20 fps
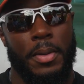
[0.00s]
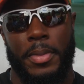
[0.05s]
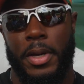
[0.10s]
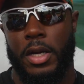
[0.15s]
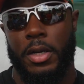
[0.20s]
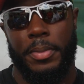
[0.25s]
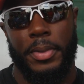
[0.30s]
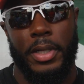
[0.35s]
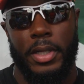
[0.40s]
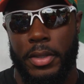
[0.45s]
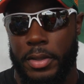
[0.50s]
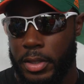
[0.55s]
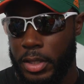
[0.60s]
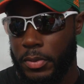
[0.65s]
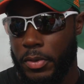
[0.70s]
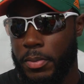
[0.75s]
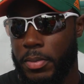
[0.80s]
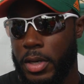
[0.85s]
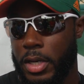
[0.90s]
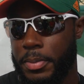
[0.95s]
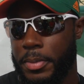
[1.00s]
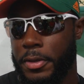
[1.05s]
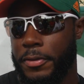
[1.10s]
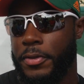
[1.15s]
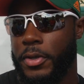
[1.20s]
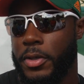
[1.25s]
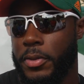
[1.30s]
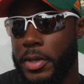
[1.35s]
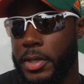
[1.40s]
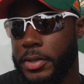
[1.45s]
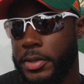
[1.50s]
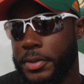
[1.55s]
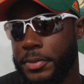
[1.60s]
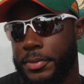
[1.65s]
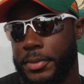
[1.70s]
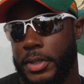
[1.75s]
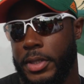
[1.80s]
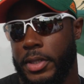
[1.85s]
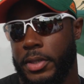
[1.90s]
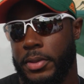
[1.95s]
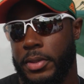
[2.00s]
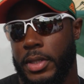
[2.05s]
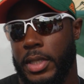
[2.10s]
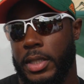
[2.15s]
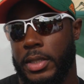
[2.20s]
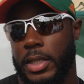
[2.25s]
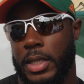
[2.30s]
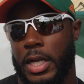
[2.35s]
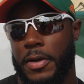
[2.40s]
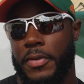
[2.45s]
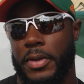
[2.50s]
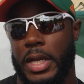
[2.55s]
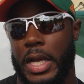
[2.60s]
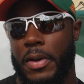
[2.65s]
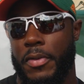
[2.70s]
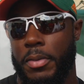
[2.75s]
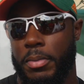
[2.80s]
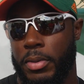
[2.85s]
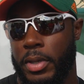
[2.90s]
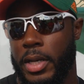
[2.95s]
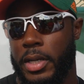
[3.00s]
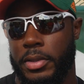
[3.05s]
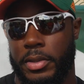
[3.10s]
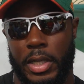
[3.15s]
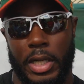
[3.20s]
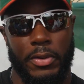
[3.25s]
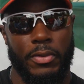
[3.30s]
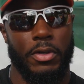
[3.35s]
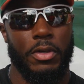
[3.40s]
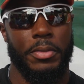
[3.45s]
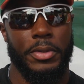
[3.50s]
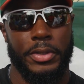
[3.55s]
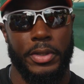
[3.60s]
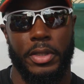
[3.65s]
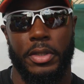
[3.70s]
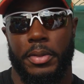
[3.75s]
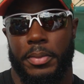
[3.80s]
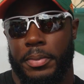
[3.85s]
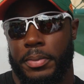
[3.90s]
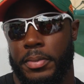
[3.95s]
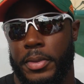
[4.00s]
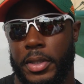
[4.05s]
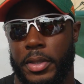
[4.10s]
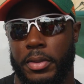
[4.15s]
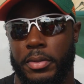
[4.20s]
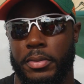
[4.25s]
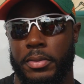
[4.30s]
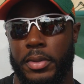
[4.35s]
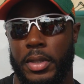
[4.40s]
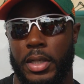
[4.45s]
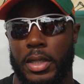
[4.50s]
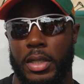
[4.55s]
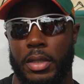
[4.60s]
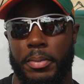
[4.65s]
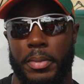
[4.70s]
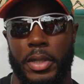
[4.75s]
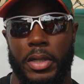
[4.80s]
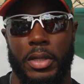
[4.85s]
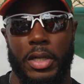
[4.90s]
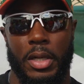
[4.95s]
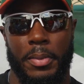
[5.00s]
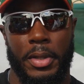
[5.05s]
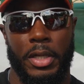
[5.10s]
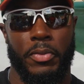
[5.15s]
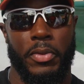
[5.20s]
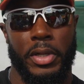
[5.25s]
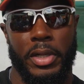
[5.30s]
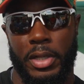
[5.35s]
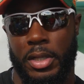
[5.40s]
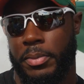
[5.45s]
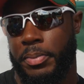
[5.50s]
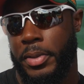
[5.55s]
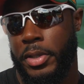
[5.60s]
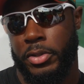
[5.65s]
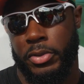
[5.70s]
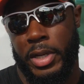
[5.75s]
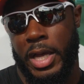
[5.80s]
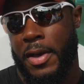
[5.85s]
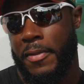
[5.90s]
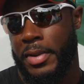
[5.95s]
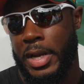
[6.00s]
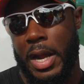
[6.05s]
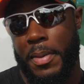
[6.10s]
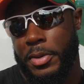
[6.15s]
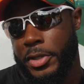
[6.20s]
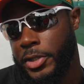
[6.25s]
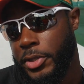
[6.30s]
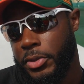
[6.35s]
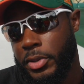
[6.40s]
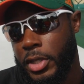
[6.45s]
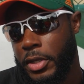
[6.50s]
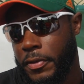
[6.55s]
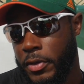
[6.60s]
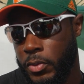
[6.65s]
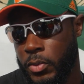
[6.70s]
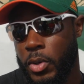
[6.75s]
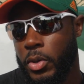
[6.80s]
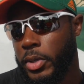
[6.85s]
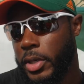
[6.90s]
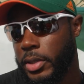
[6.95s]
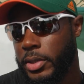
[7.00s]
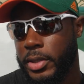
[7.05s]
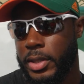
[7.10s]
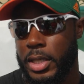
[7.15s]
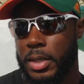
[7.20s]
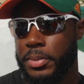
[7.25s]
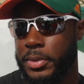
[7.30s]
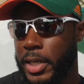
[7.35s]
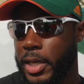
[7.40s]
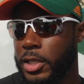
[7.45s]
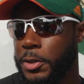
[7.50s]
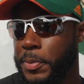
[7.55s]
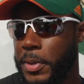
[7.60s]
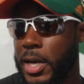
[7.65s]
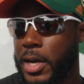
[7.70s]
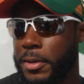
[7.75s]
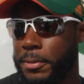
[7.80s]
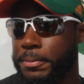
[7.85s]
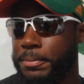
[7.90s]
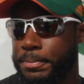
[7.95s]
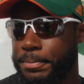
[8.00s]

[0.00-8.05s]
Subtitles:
He better be. We brought him in for a reason. I think every guy we bring into that room is going to better come in ready to compete. He's going to have an opportunity if you want it to come take a spot.